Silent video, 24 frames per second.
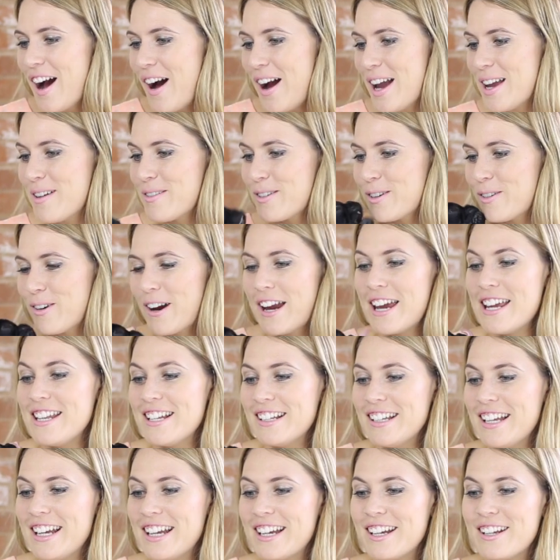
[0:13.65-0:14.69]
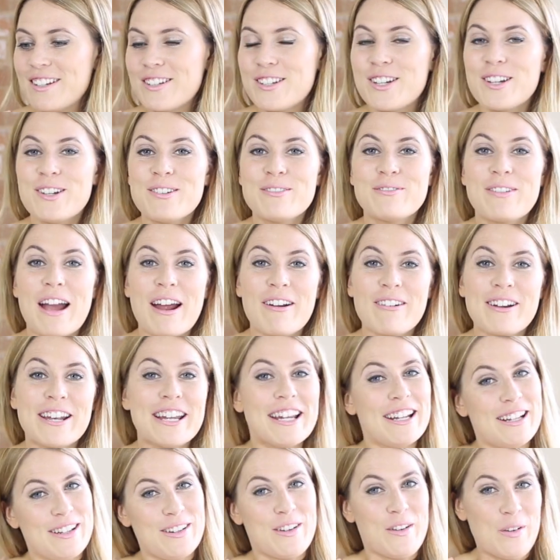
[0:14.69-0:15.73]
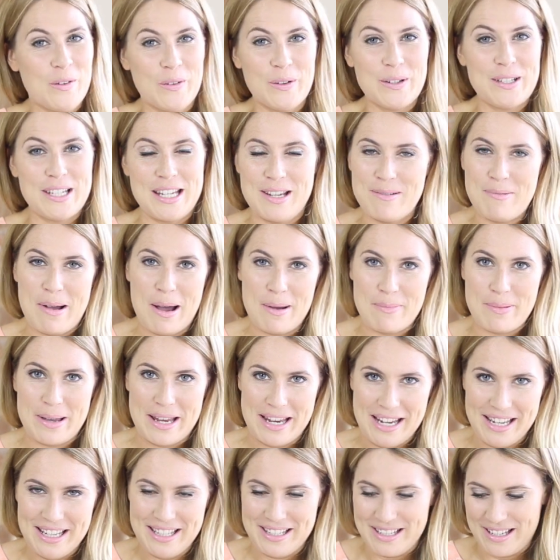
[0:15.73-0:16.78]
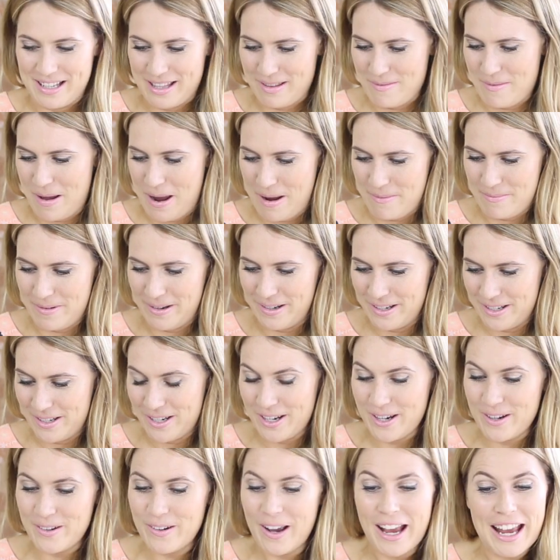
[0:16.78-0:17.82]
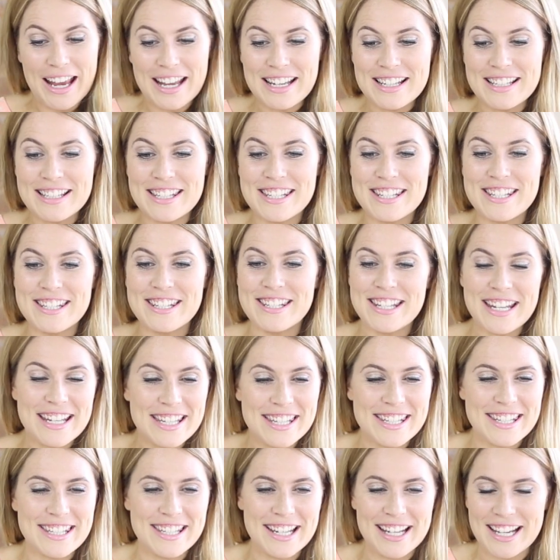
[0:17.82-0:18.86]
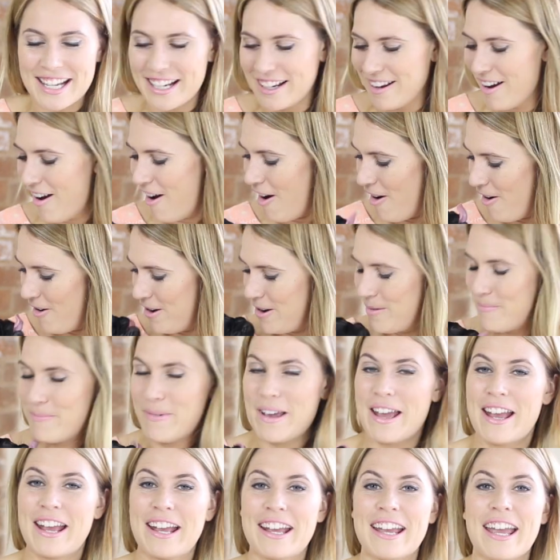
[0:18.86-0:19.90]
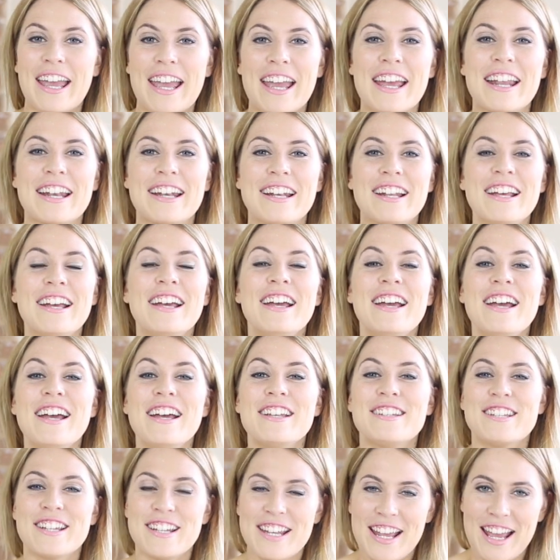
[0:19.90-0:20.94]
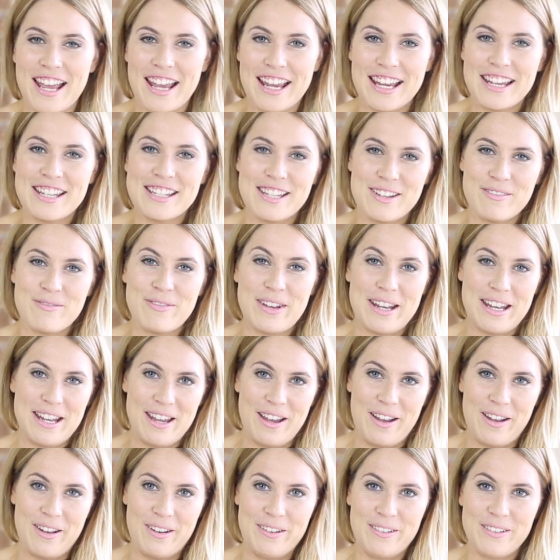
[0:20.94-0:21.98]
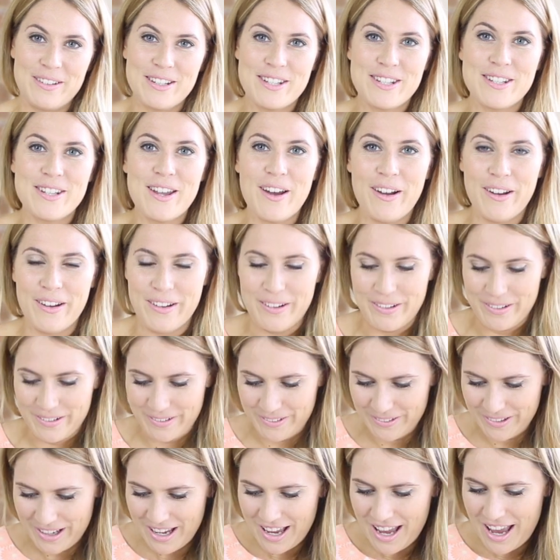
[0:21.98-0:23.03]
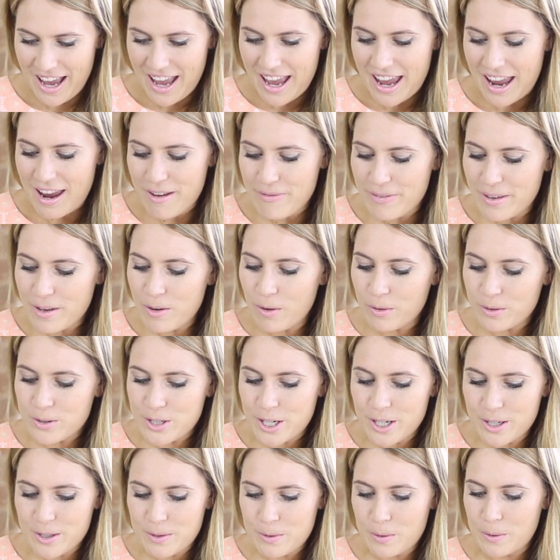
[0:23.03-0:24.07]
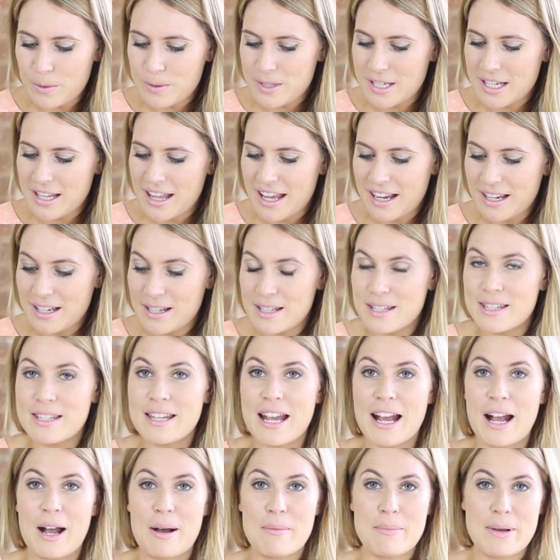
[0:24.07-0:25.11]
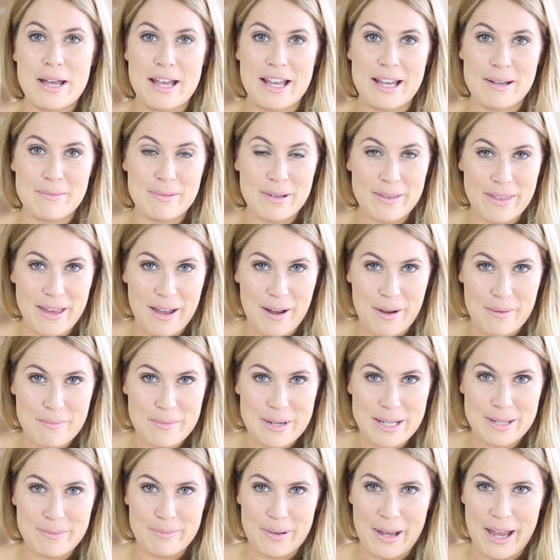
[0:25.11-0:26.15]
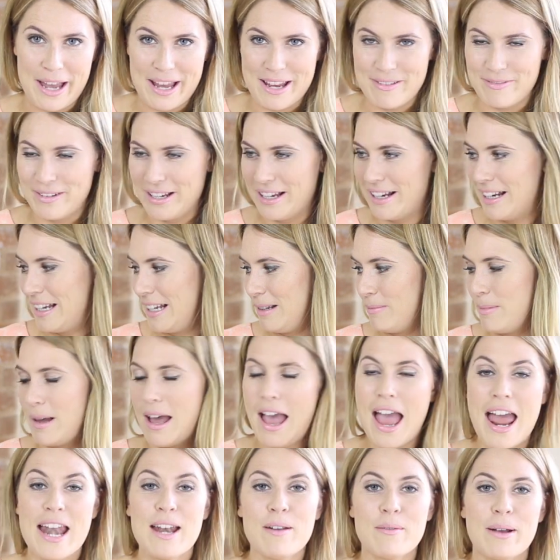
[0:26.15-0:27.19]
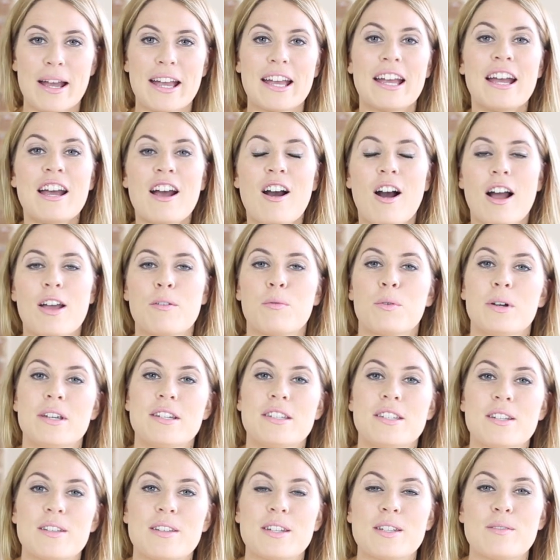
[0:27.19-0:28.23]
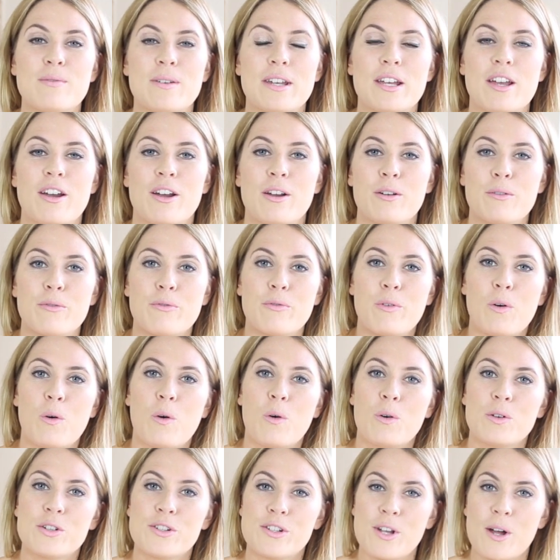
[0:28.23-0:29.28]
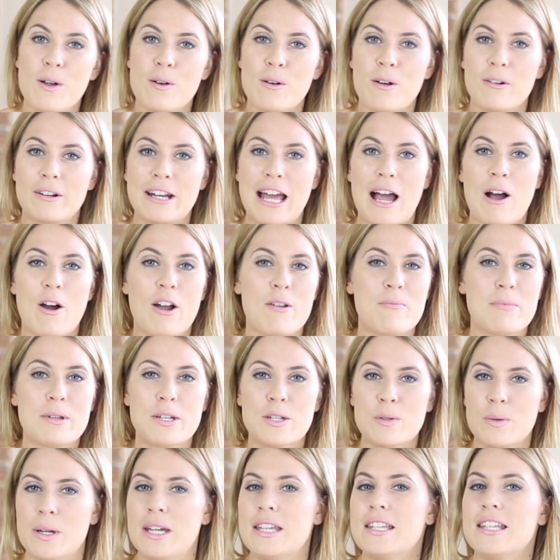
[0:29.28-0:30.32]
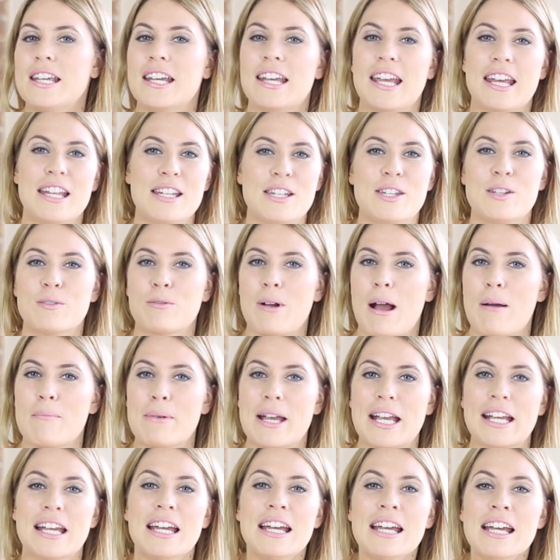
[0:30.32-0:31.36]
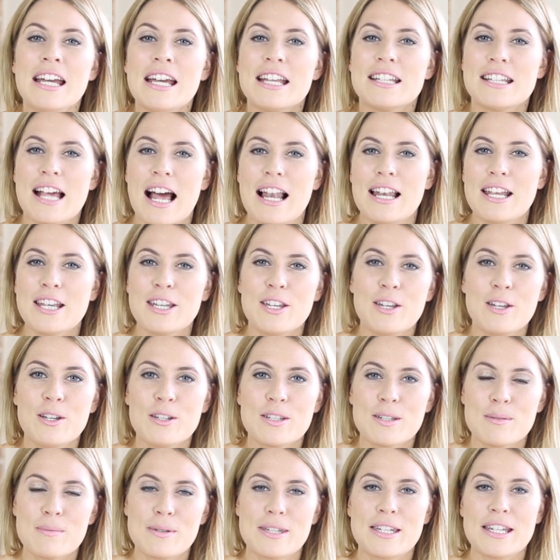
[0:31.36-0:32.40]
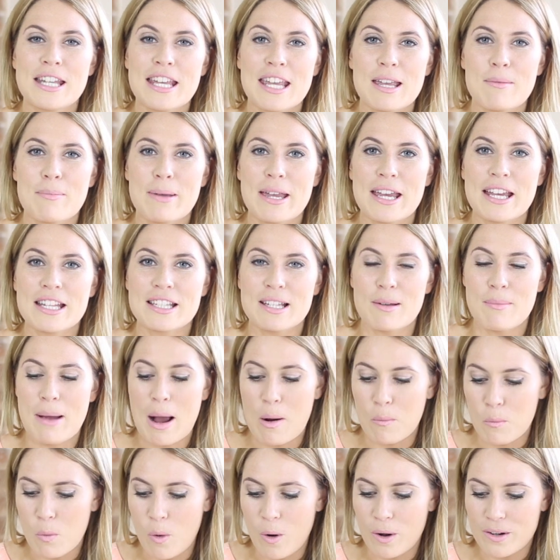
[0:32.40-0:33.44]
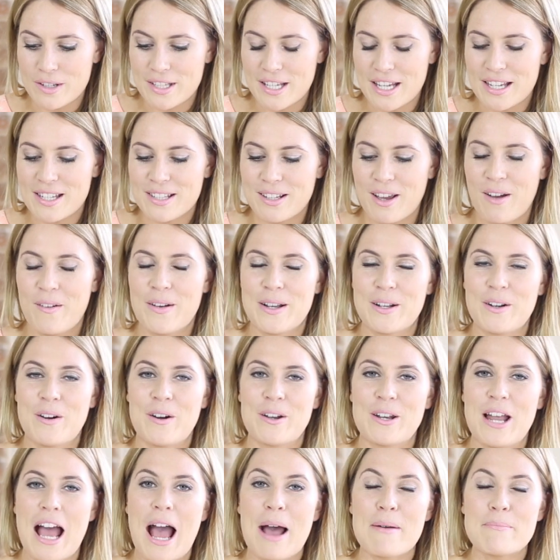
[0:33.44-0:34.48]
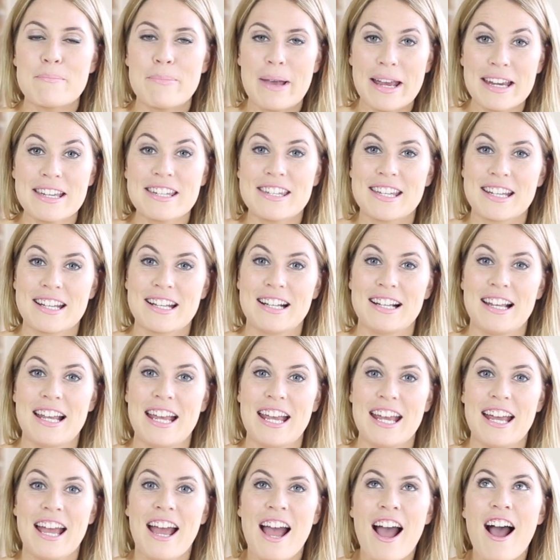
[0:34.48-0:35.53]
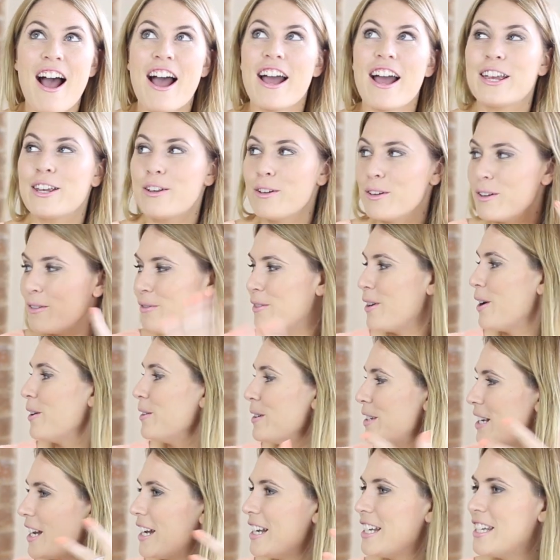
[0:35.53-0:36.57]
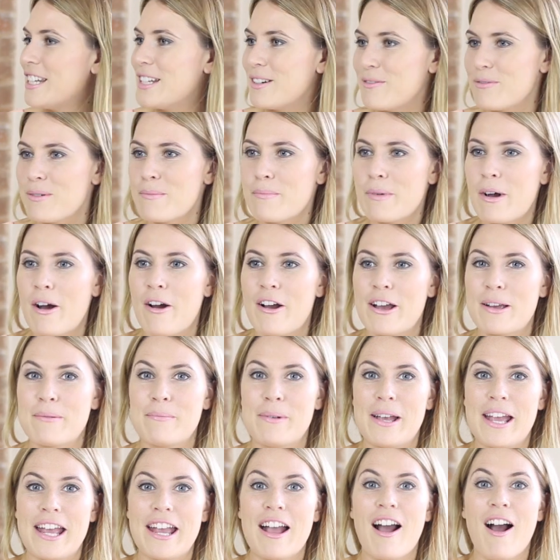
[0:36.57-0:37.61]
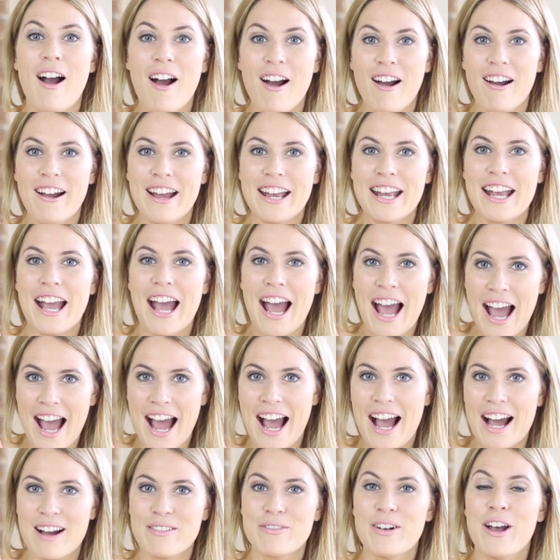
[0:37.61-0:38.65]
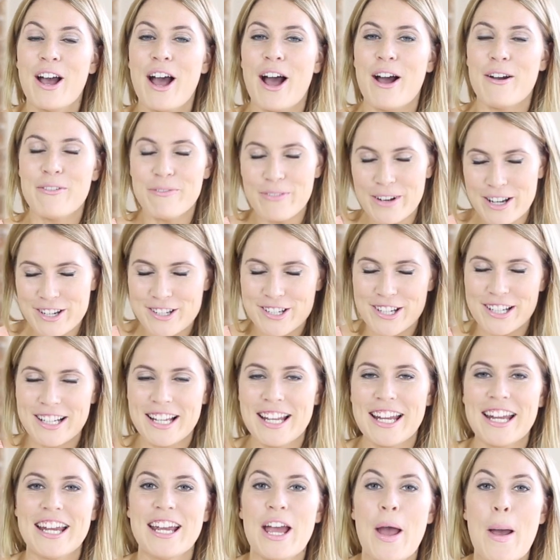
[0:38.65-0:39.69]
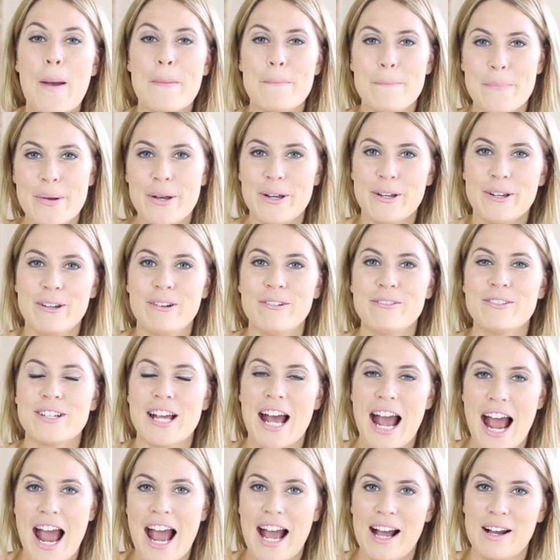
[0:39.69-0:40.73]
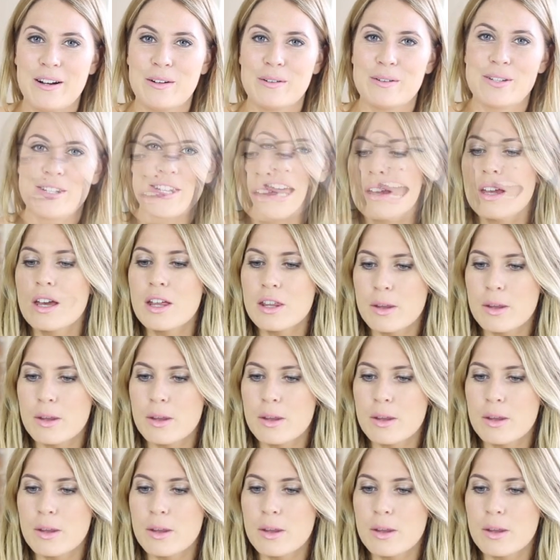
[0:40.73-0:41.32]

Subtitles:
I am cradling two very naughty puppies at the moment who are insisting on being in today's video. So, if they're not too naughty, they can stay up here, but they are misbehaving a little bit. Anyway, I wanted to do this video for so long now. I've been tweeting, Instagramming, telling you some sneaky peeks about what is going on, and basically, you'll have noticed from behind me, I have officially moved house.